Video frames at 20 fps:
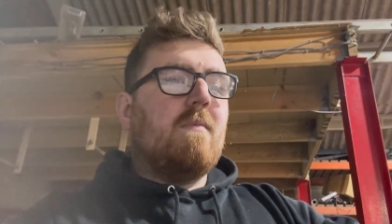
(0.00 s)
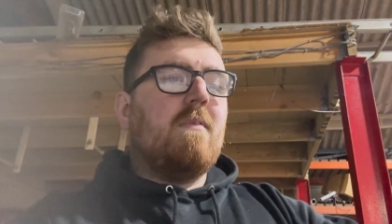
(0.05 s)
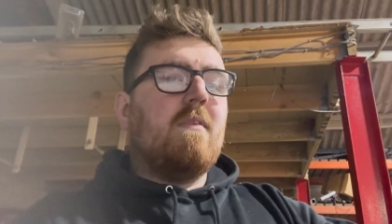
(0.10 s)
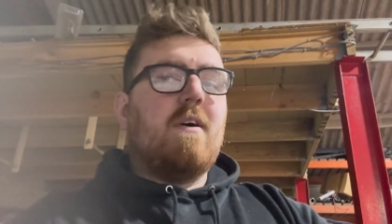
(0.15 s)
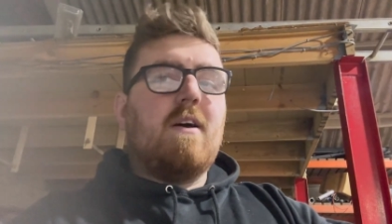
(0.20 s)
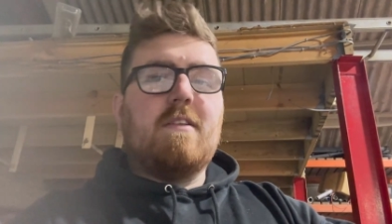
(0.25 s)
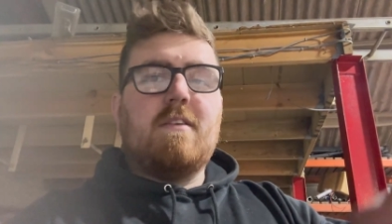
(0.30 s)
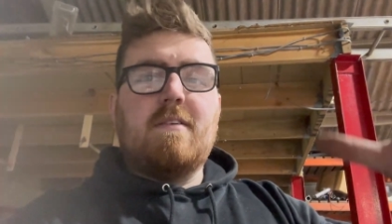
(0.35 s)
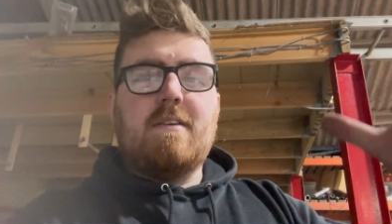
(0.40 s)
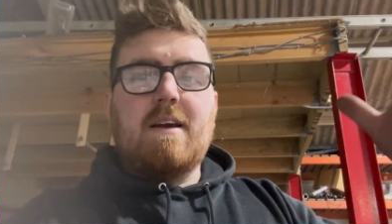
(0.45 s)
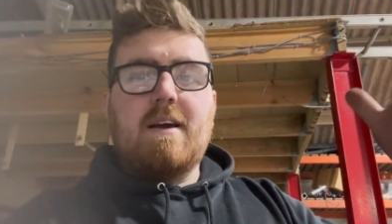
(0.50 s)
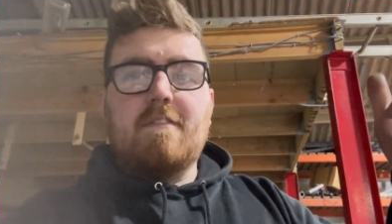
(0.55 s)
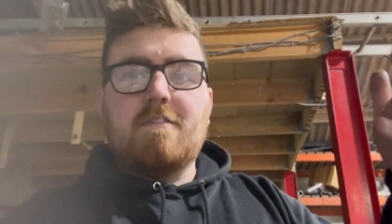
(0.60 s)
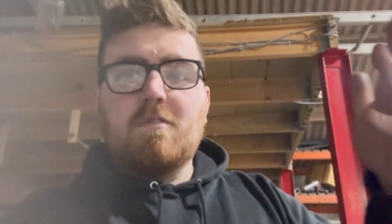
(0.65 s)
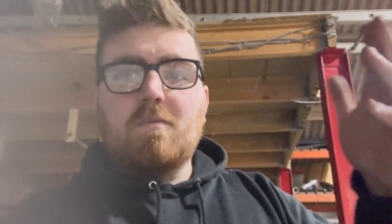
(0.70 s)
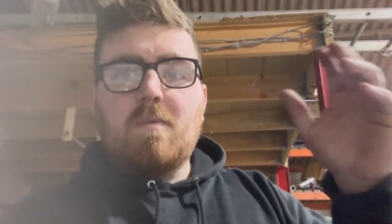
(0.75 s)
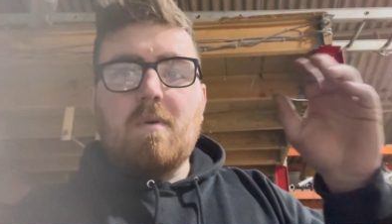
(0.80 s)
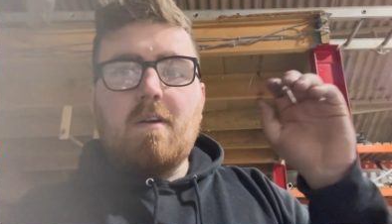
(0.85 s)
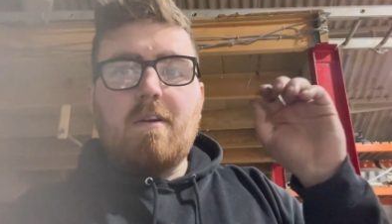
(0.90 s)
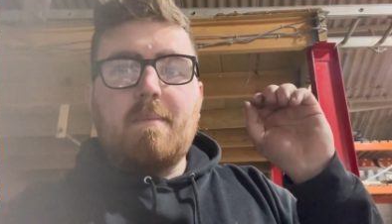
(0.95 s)
I don't have to
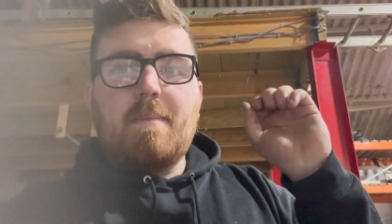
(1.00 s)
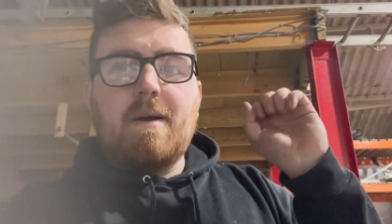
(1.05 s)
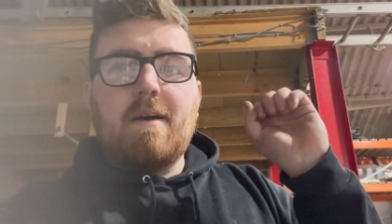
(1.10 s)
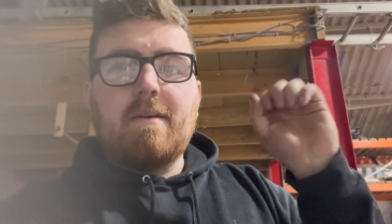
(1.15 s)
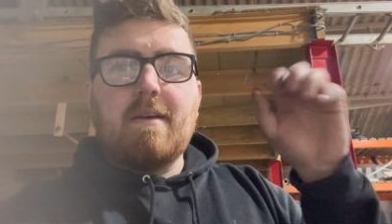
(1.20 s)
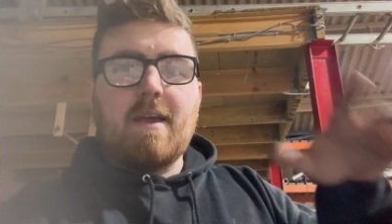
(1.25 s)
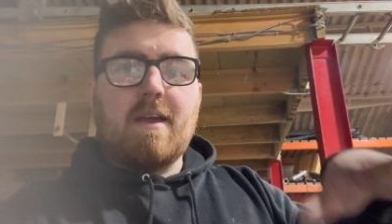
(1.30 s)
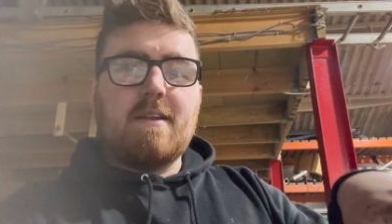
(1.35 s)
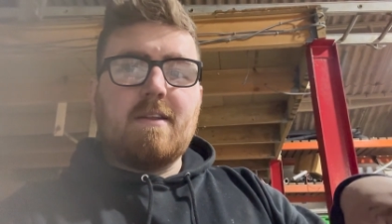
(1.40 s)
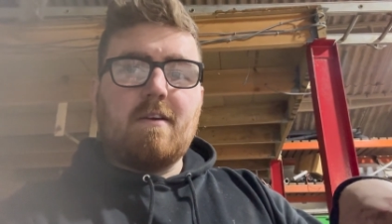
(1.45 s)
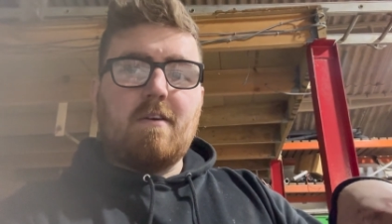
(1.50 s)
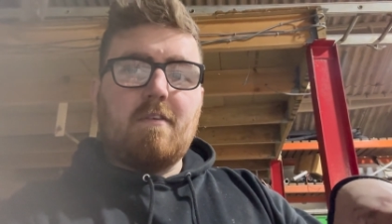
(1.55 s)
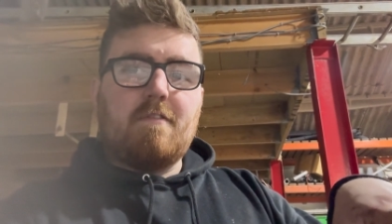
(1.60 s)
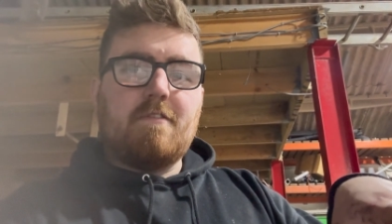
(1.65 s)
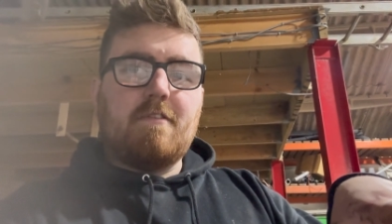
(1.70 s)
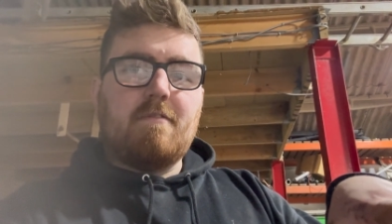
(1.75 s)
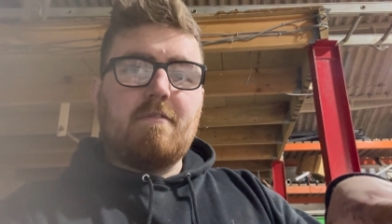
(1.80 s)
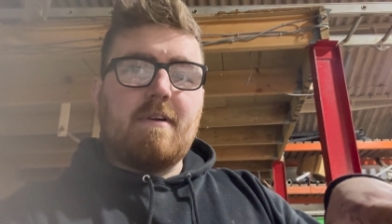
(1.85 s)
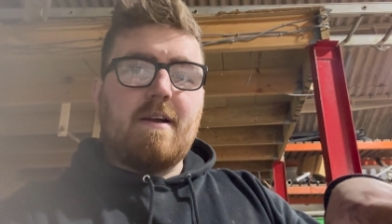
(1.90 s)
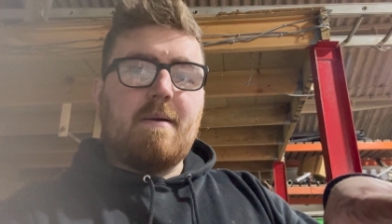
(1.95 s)
worry about getting it off
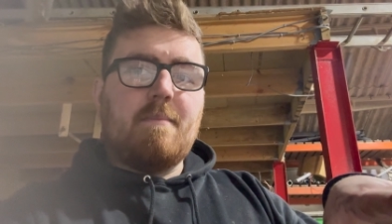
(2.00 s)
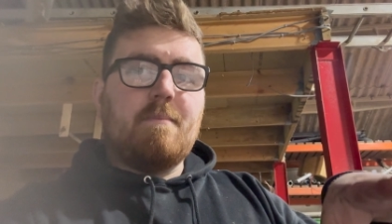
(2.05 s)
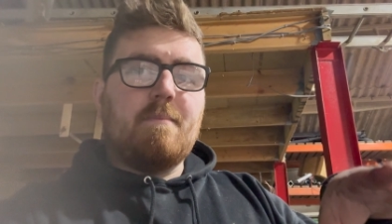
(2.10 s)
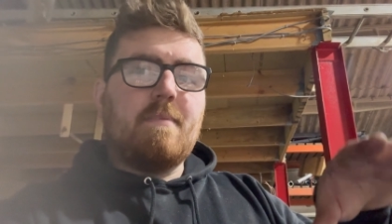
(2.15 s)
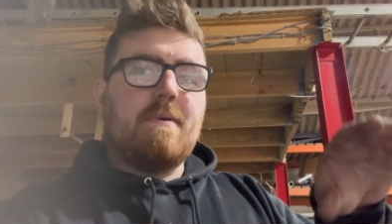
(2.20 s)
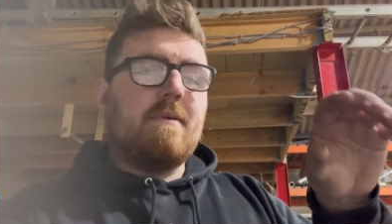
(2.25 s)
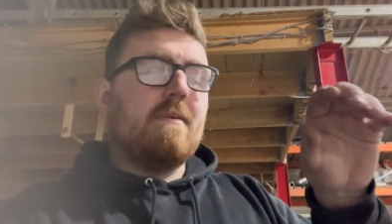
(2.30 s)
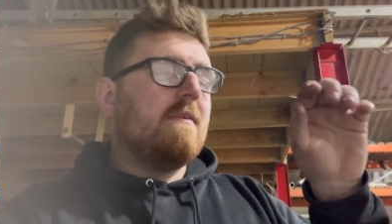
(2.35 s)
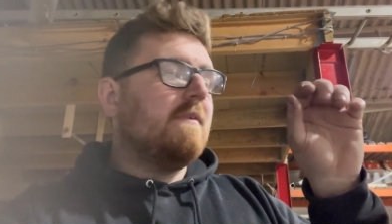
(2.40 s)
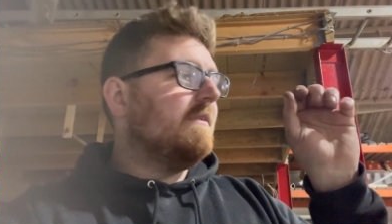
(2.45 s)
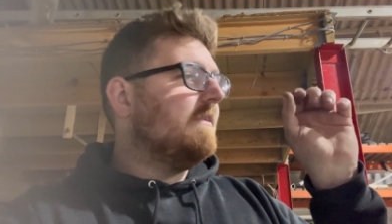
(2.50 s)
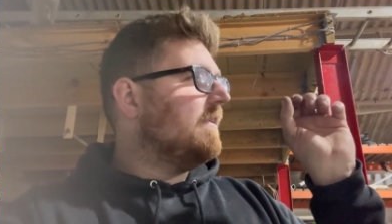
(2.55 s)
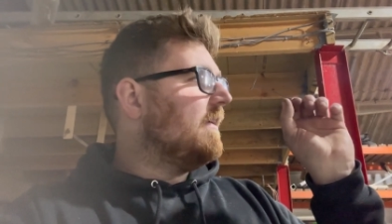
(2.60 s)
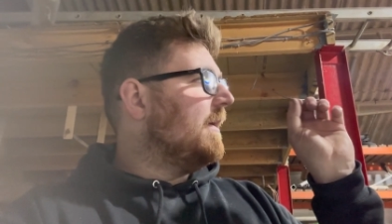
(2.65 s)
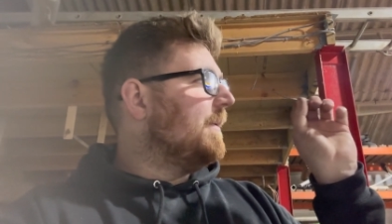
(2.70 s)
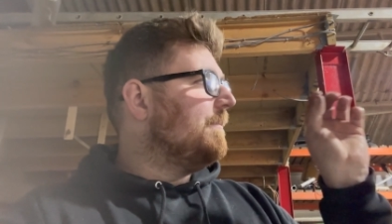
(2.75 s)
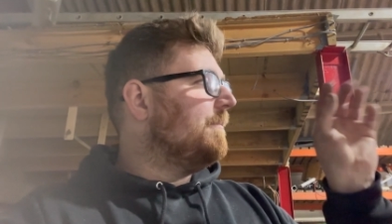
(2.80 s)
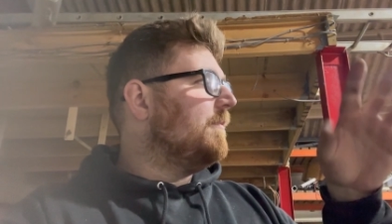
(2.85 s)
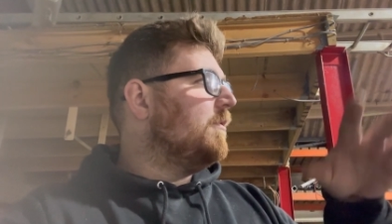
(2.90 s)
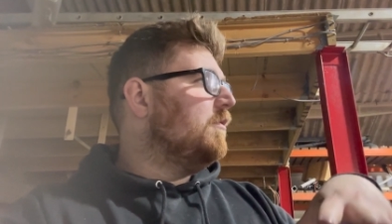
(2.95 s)
the ramp
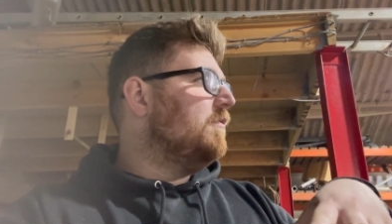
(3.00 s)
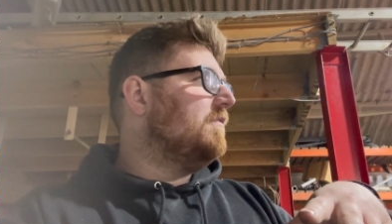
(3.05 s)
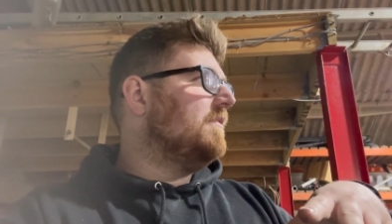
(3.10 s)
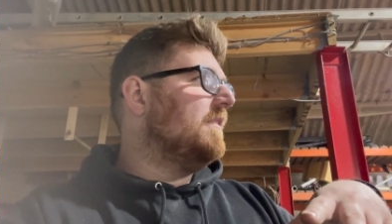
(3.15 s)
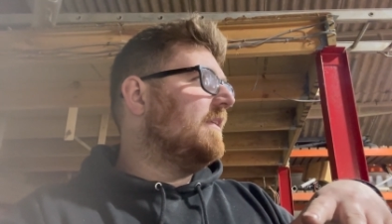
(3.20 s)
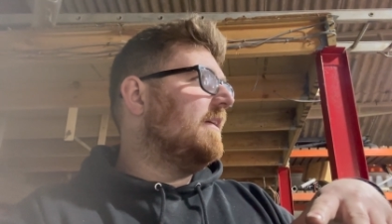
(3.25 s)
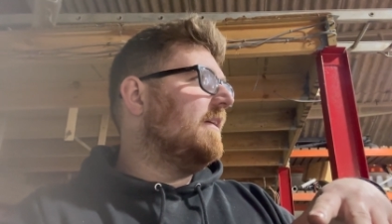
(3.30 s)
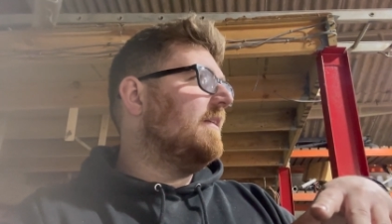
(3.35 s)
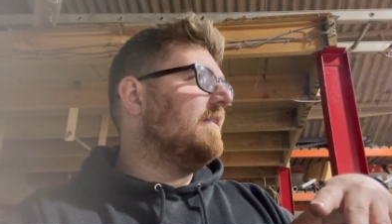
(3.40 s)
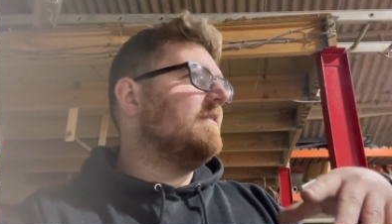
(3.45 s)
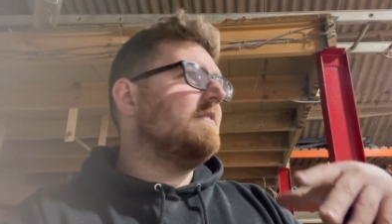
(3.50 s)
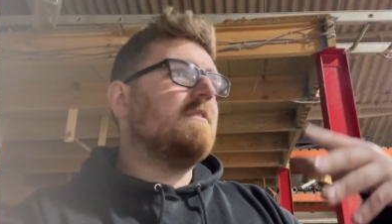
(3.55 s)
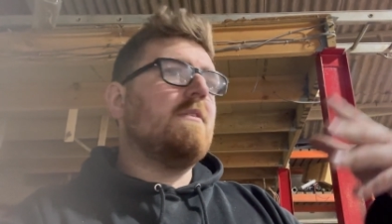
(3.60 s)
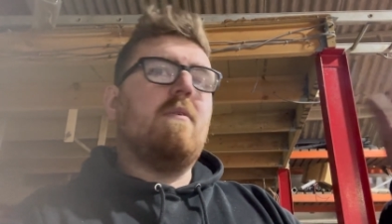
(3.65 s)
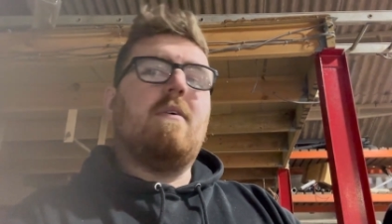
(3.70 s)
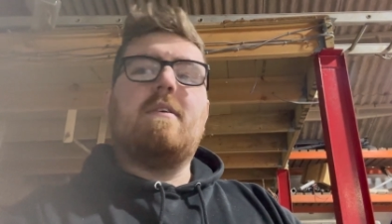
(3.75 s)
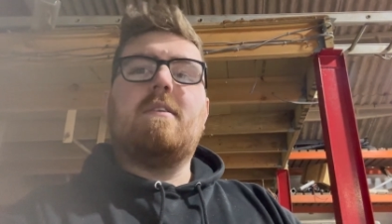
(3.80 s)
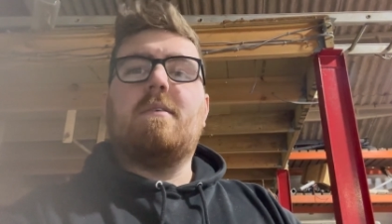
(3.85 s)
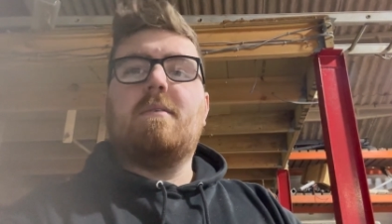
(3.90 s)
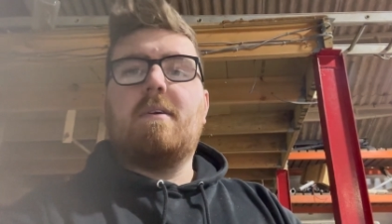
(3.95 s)
and moving it, so I
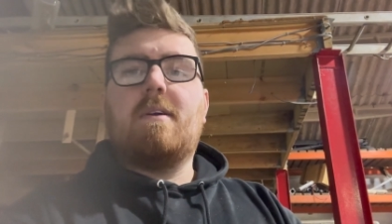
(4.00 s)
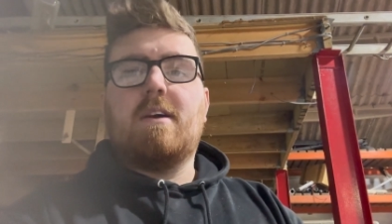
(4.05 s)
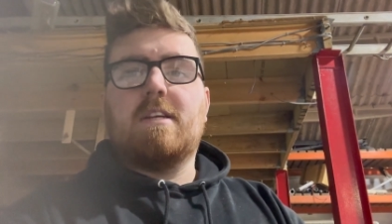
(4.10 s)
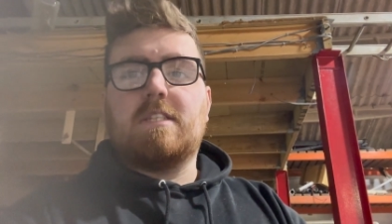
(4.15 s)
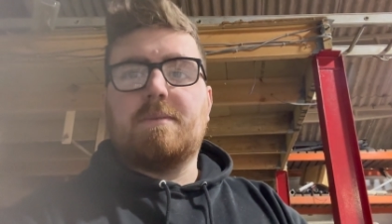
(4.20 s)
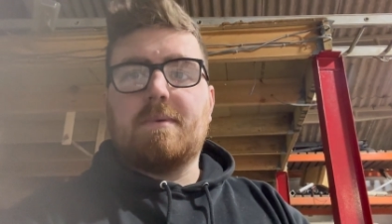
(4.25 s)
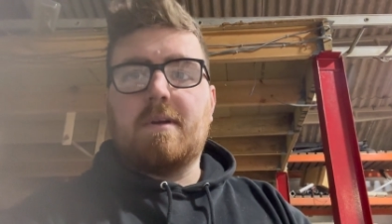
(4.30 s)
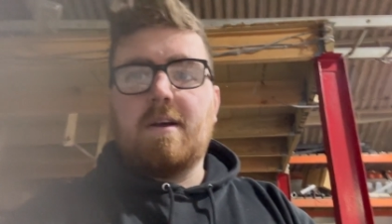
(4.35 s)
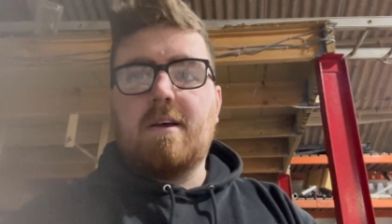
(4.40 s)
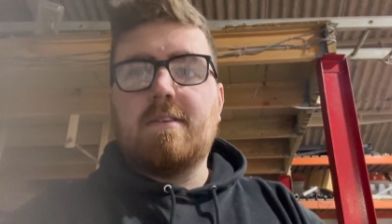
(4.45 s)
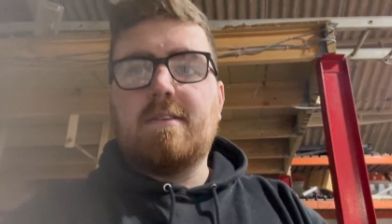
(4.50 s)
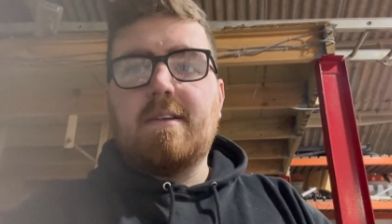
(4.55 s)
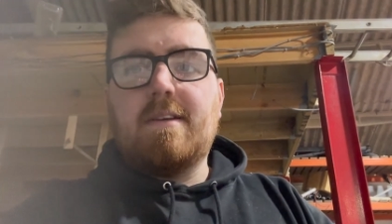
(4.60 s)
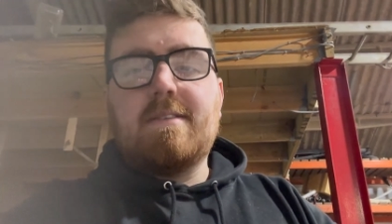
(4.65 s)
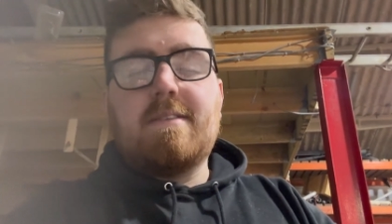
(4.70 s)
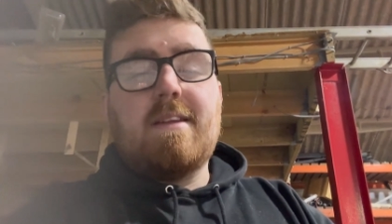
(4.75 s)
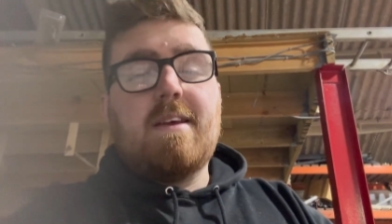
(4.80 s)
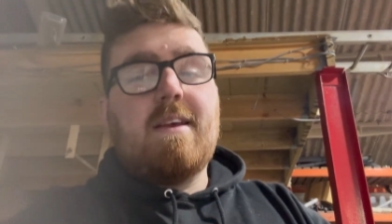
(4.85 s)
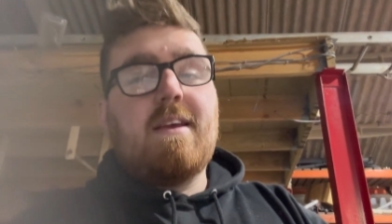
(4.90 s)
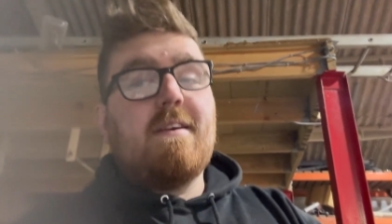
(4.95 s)
can do a customer car the next day.